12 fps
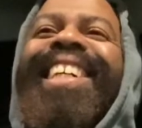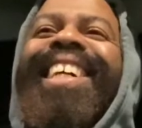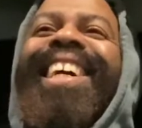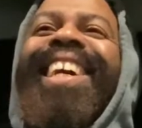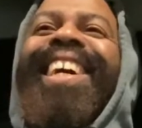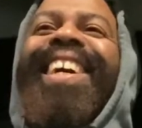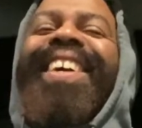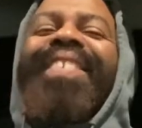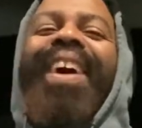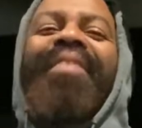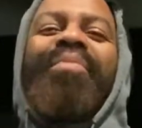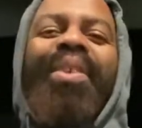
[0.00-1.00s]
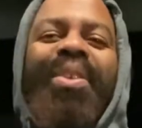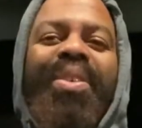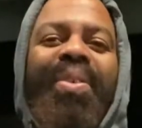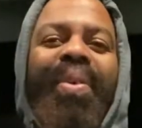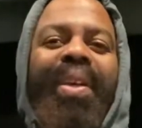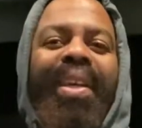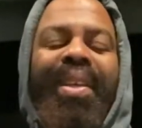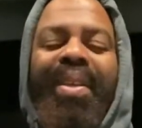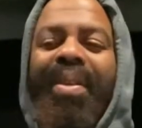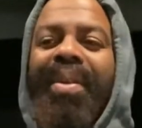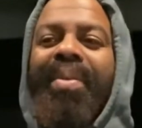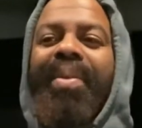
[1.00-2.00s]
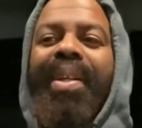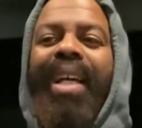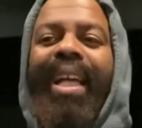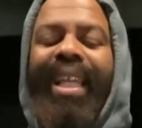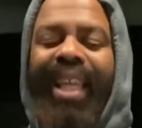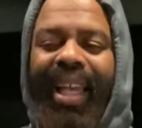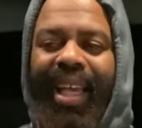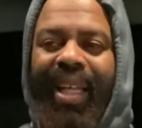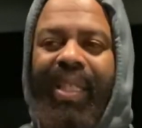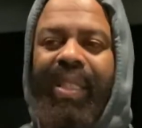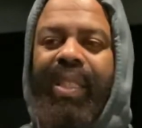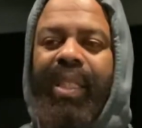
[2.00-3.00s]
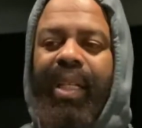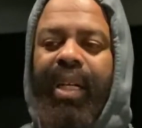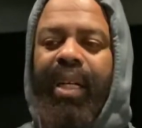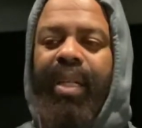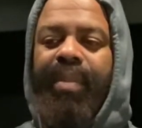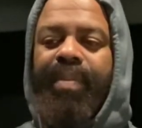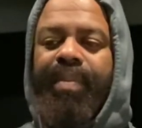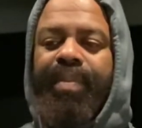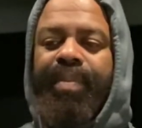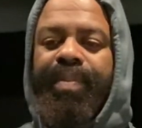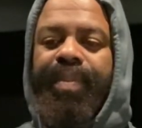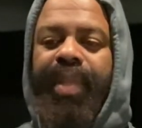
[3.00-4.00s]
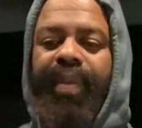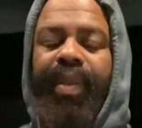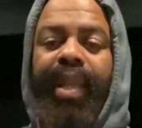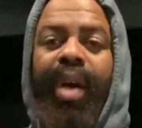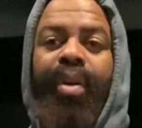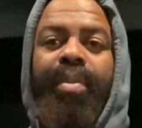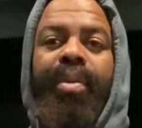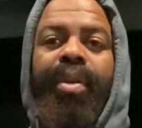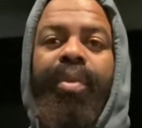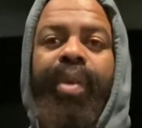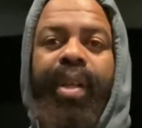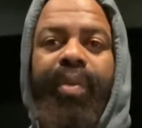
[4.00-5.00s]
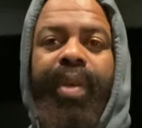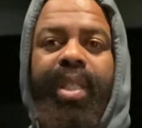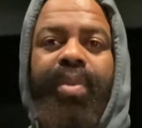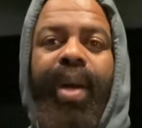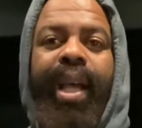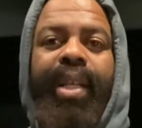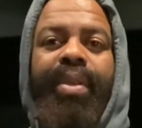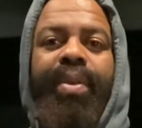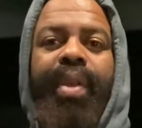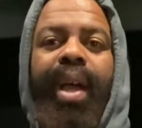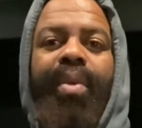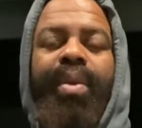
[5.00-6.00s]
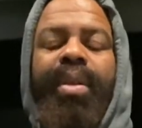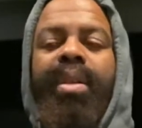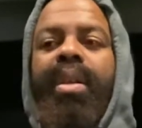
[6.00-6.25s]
I've been doing it when I can, even that one. And the reason why I do that one,